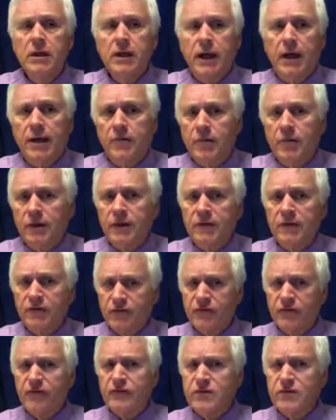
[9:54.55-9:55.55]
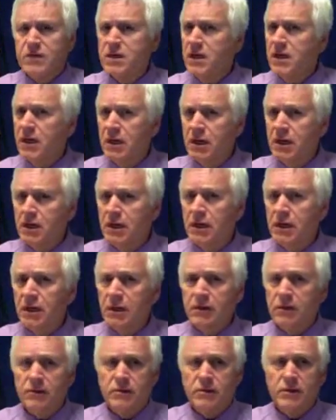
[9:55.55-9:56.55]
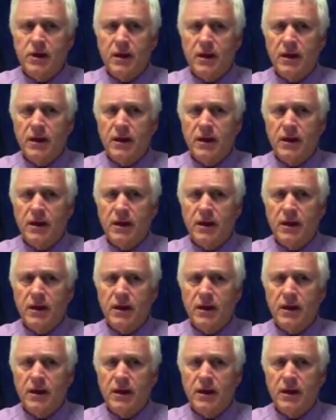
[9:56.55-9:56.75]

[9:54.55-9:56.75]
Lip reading: I believe 15 is